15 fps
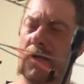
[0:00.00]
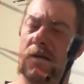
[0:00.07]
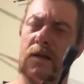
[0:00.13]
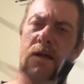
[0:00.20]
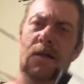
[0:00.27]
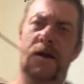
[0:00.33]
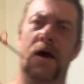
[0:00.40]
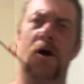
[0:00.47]

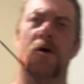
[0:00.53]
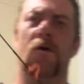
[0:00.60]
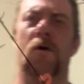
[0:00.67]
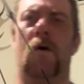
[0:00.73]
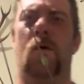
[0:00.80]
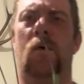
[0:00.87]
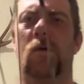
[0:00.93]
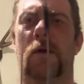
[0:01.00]
that know
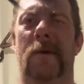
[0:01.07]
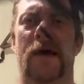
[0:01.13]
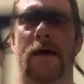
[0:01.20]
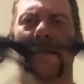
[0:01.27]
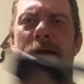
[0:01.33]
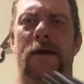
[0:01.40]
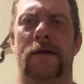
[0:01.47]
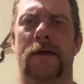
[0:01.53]
all about
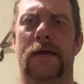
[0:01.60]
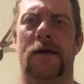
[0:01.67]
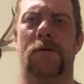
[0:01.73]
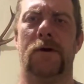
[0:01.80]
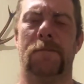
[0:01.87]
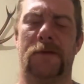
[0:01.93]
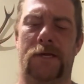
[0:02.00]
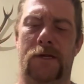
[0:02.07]
the Elite
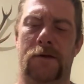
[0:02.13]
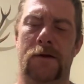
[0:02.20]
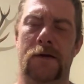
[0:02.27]
grips.